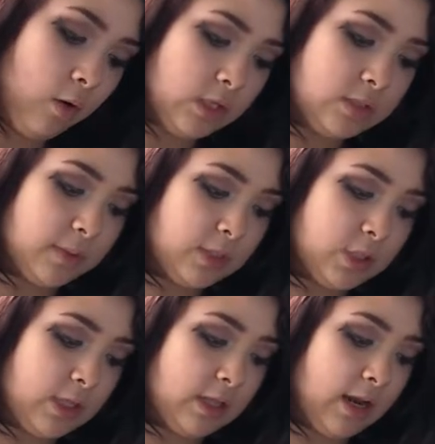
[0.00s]

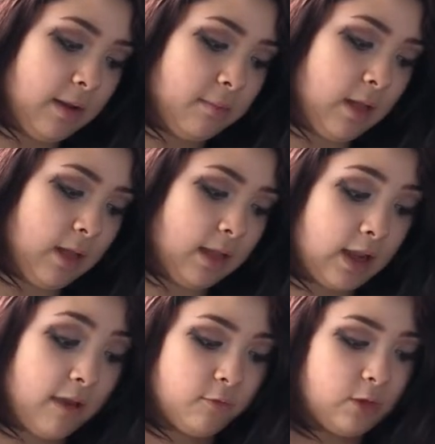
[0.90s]
Especially that I'm, like,
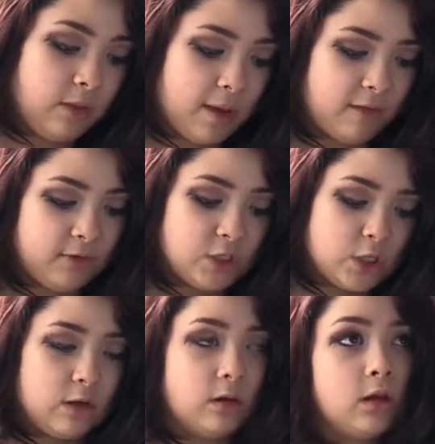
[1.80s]
I have really bad
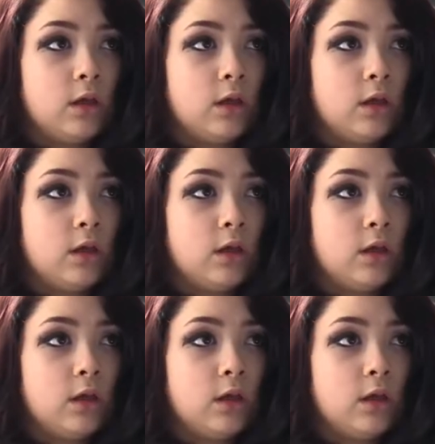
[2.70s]
vision.